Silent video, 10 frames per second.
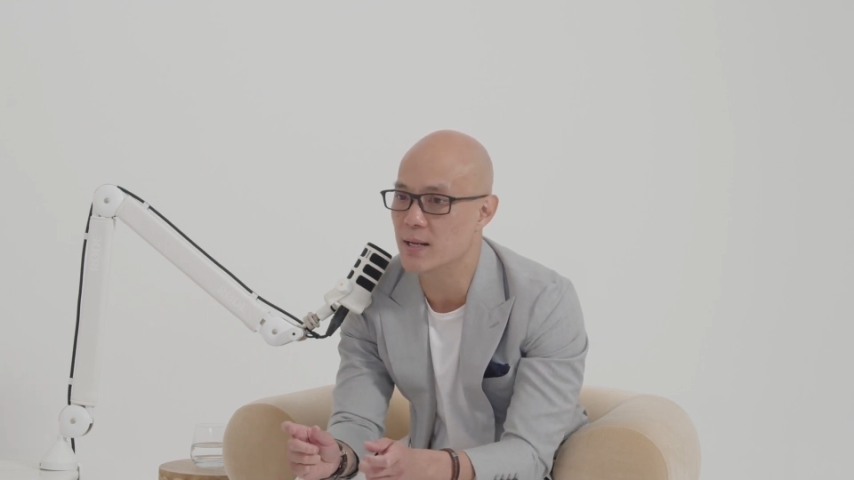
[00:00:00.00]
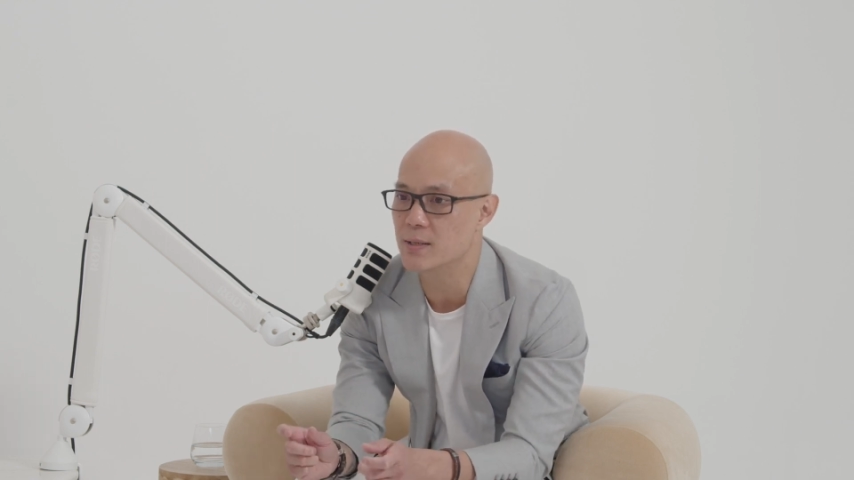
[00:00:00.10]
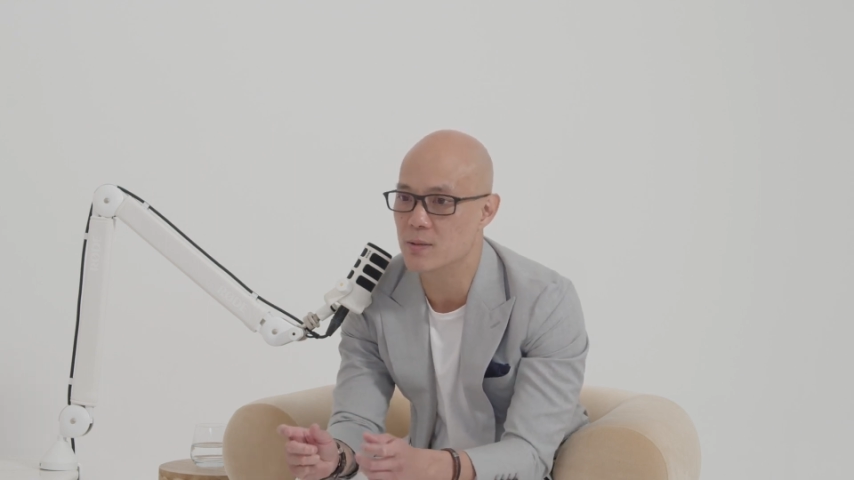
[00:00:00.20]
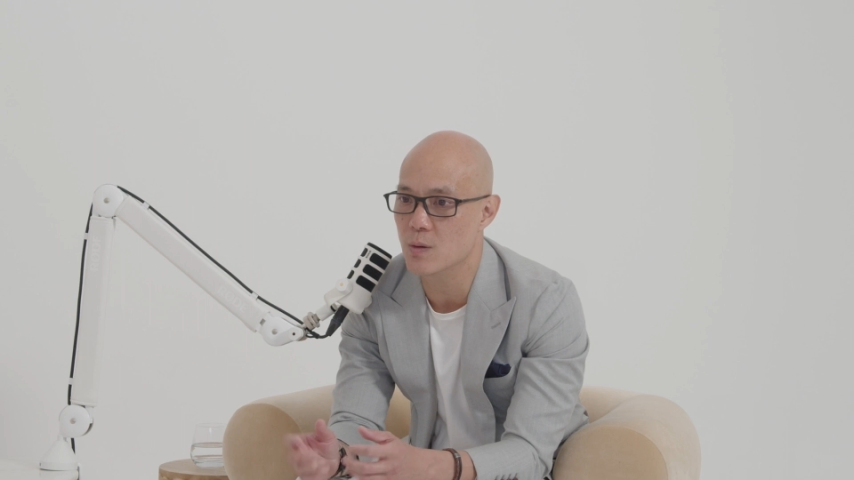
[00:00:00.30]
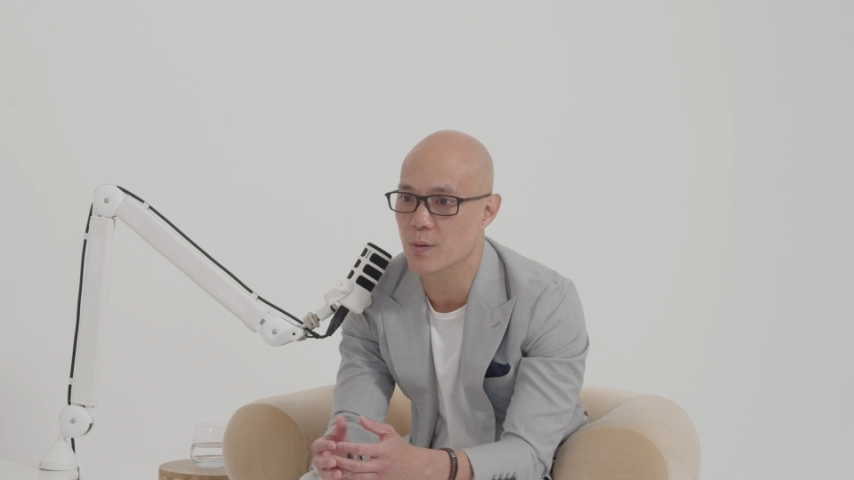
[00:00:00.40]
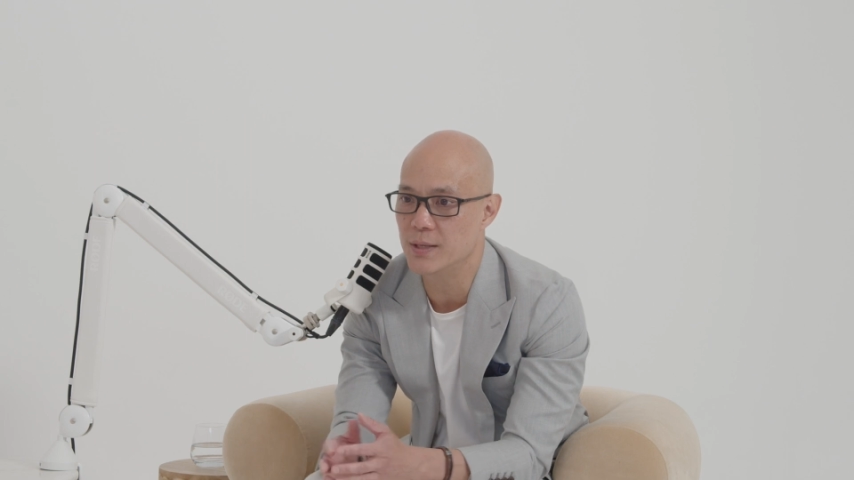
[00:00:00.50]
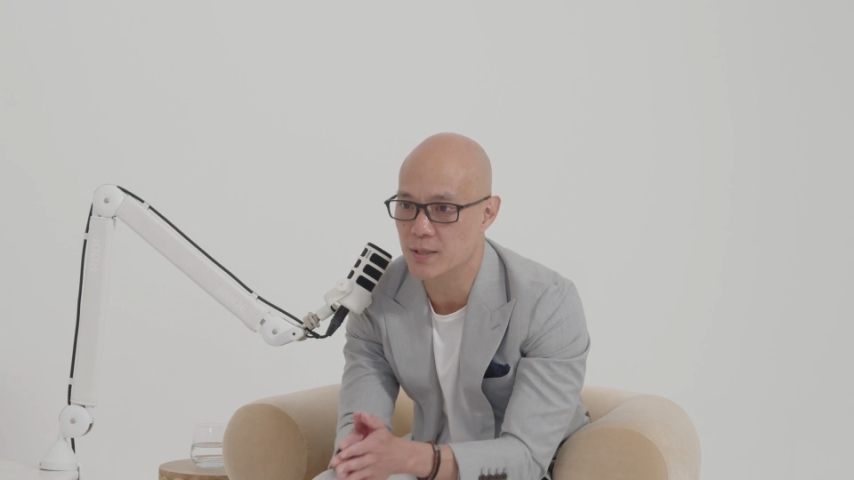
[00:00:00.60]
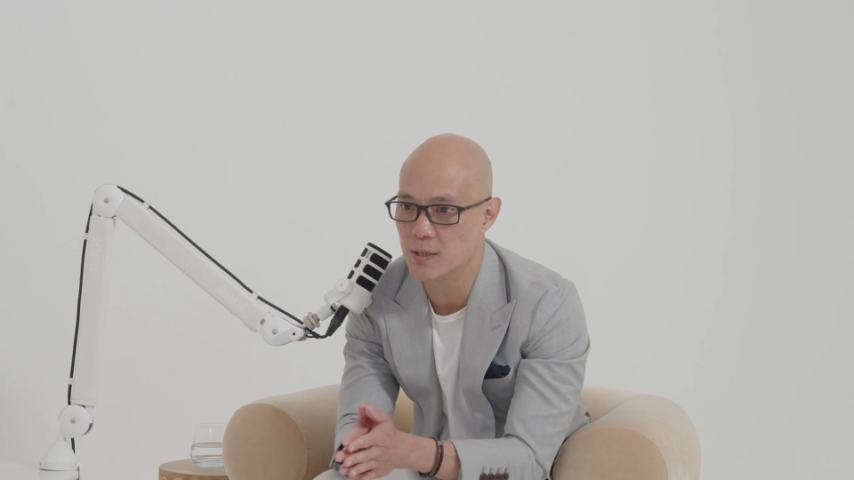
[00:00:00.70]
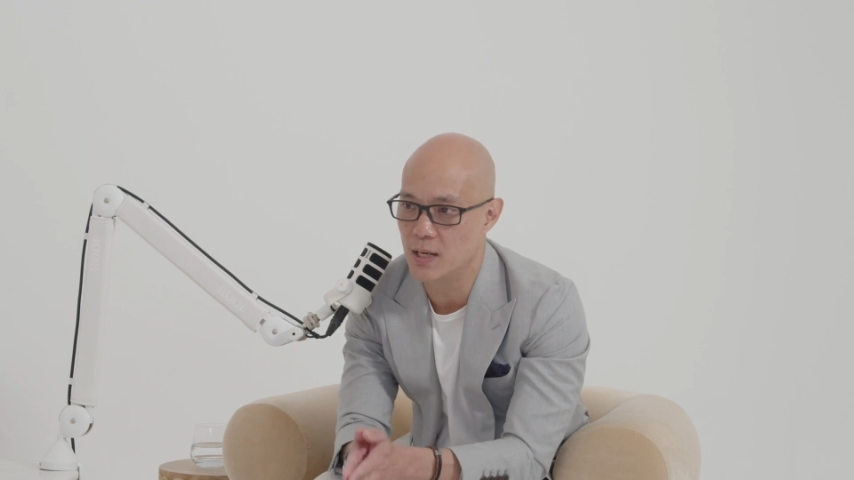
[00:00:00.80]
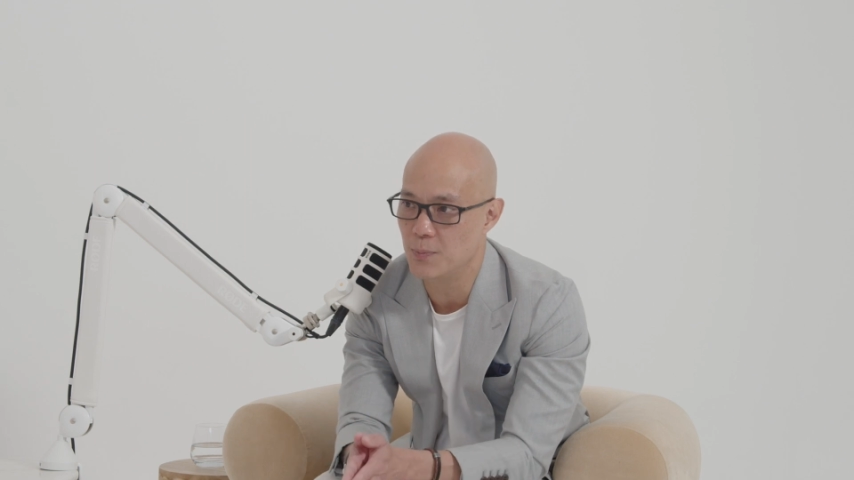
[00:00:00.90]
it's not only
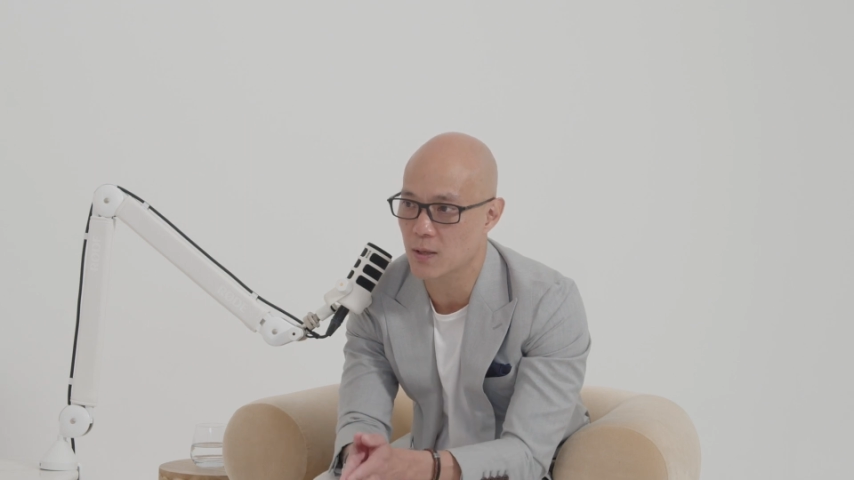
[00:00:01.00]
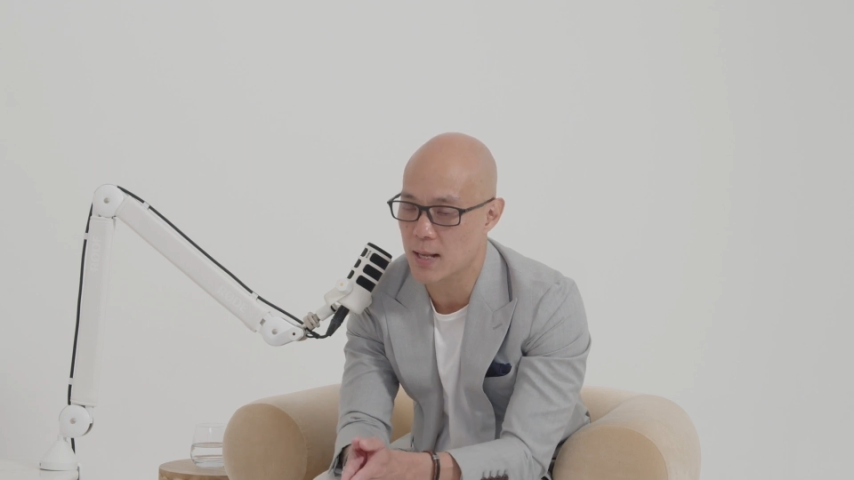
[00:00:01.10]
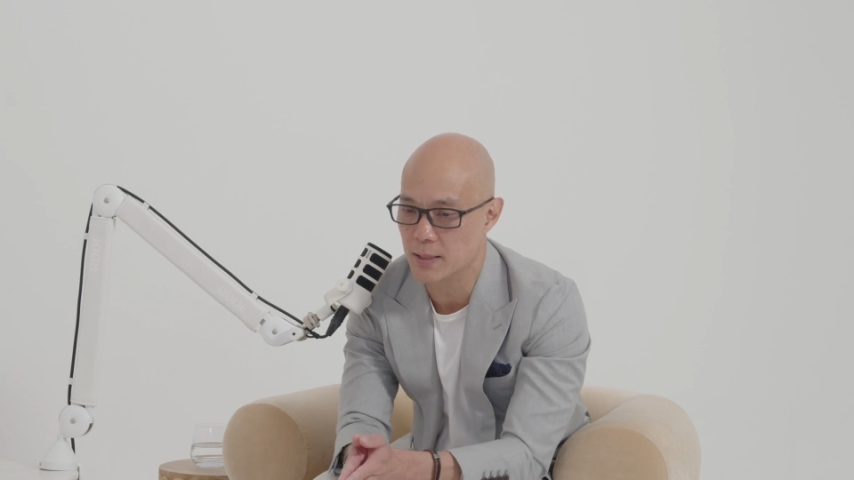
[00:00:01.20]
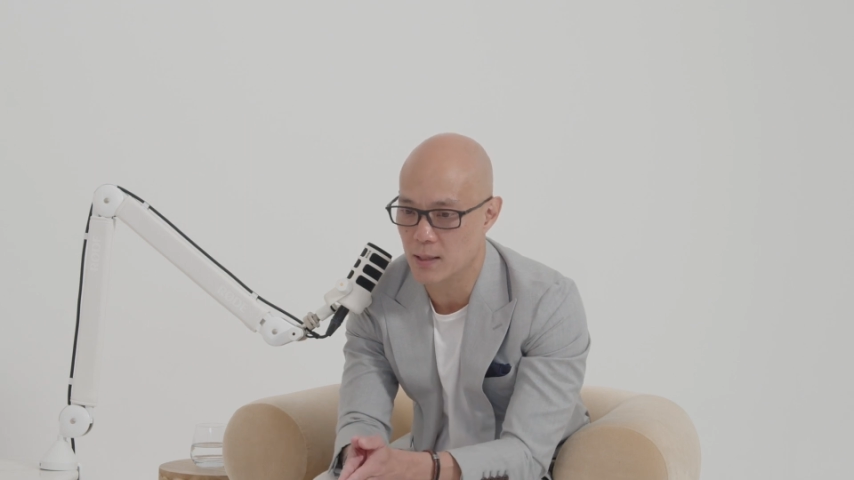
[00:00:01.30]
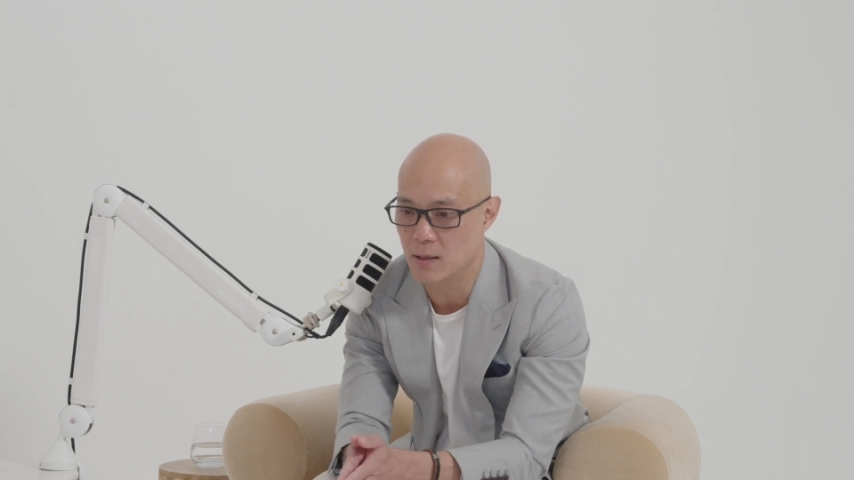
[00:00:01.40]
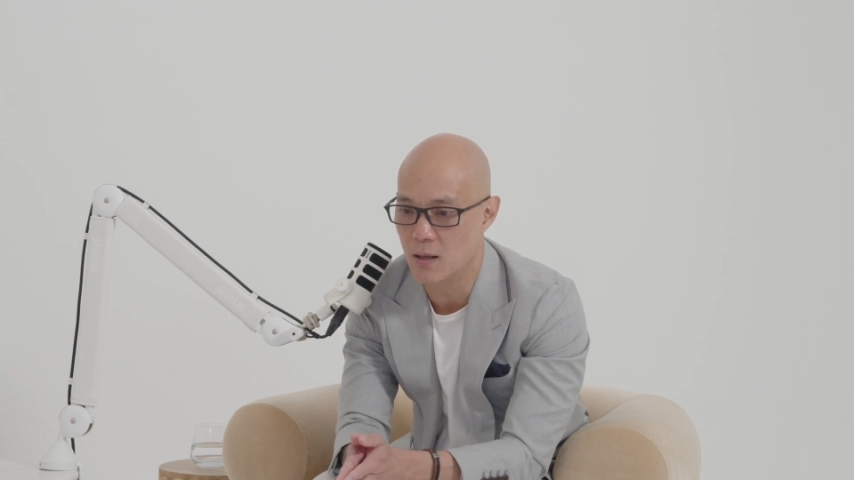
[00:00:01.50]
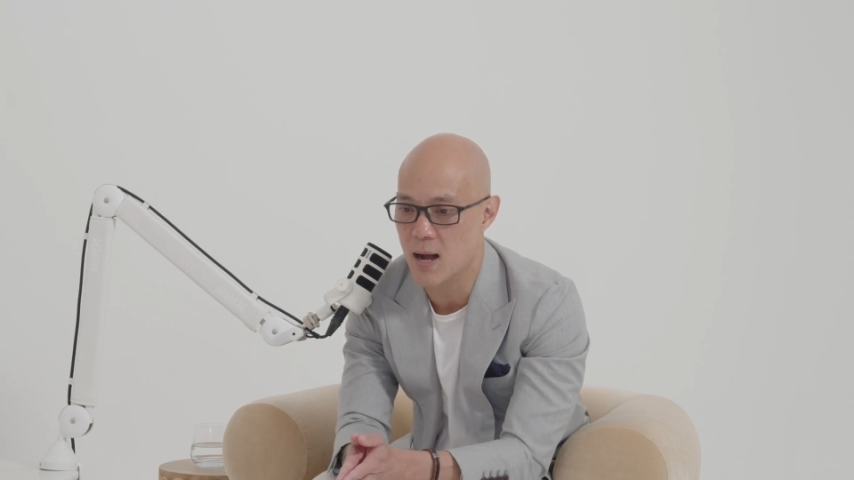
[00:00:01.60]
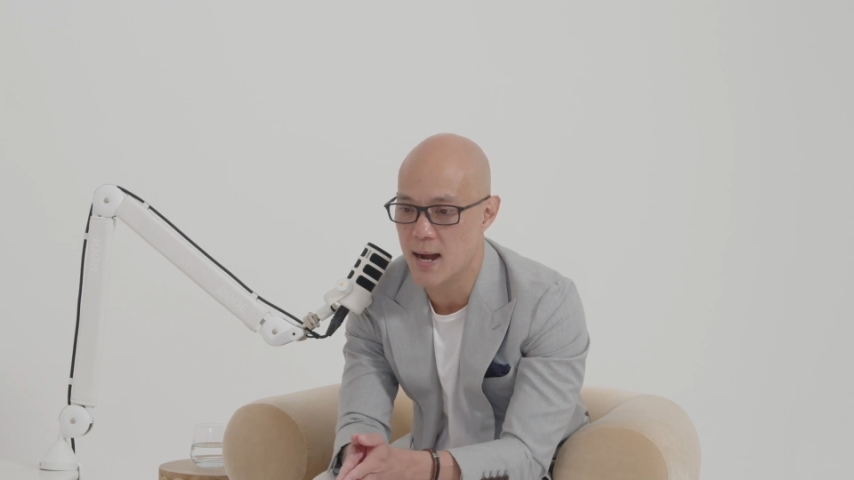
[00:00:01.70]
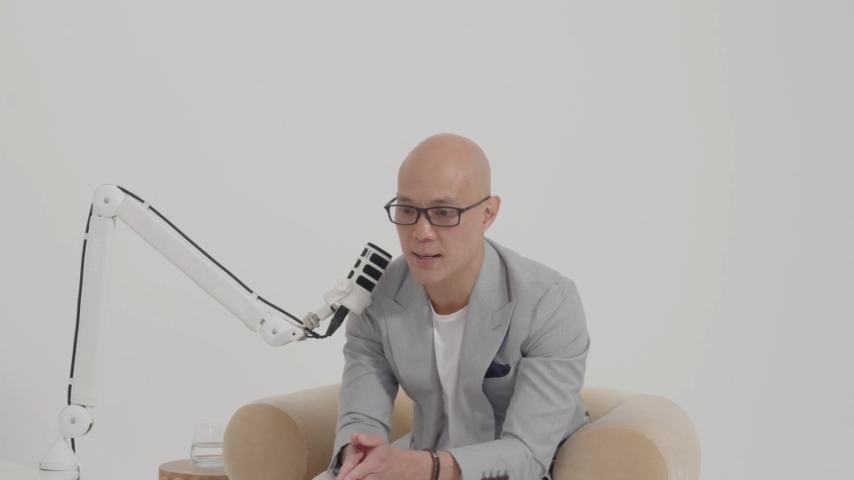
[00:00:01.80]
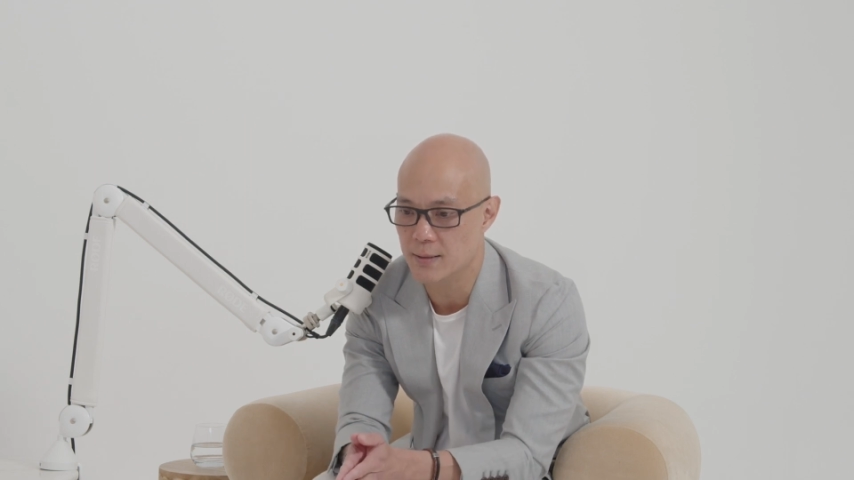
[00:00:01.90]
just to keep the
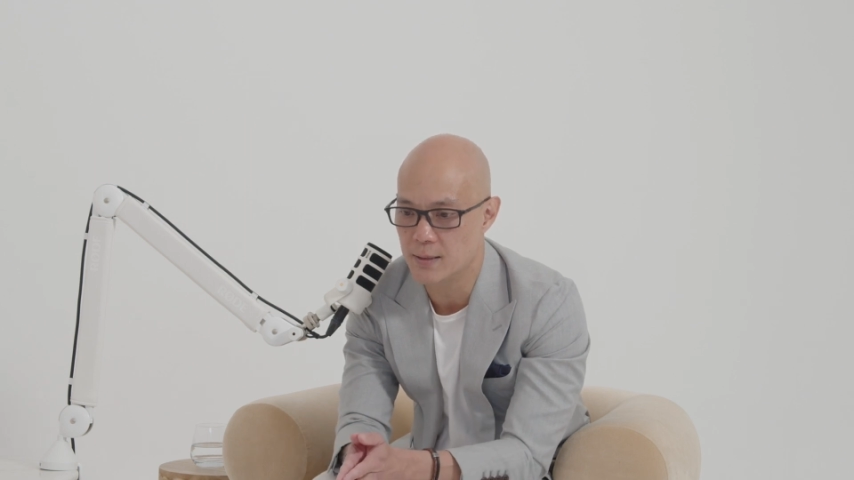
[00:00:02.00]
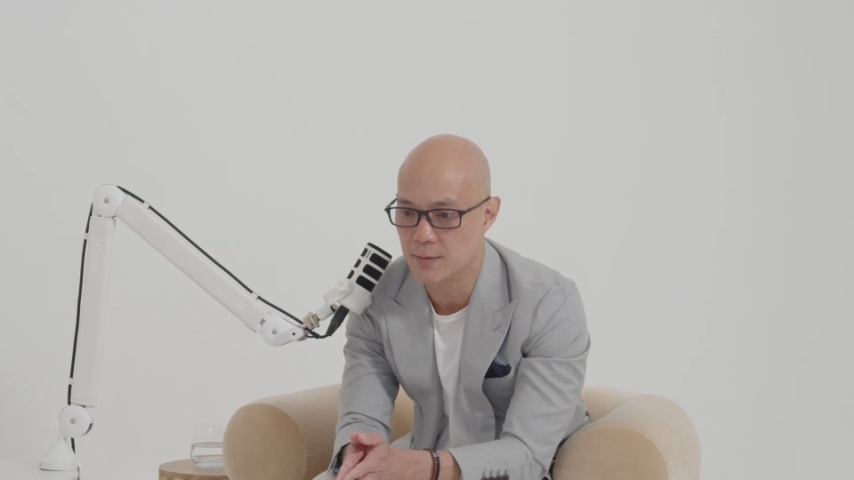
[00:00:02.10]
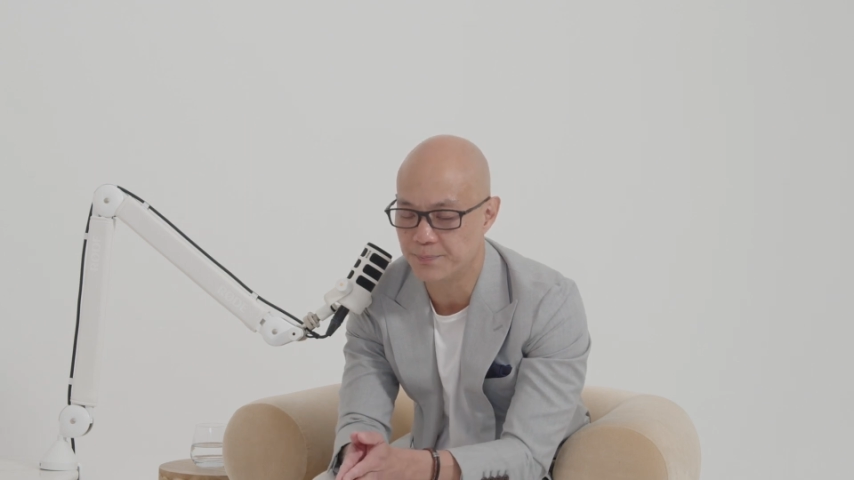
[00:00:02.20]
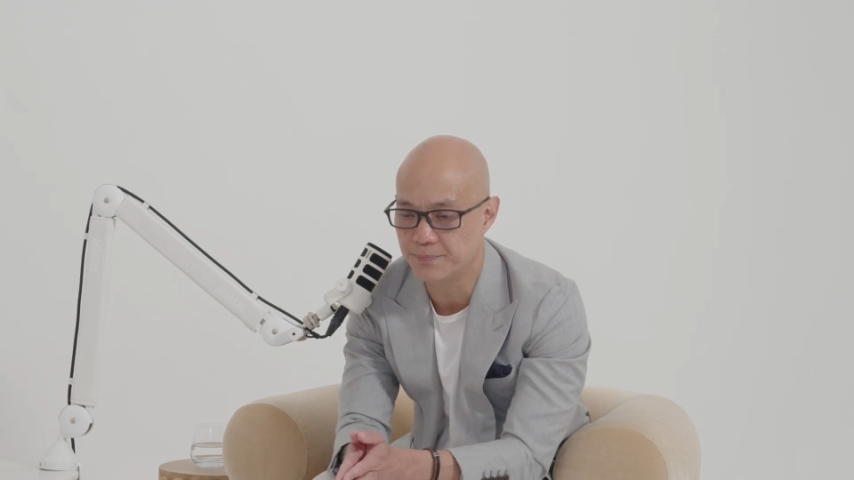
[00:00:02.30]
clients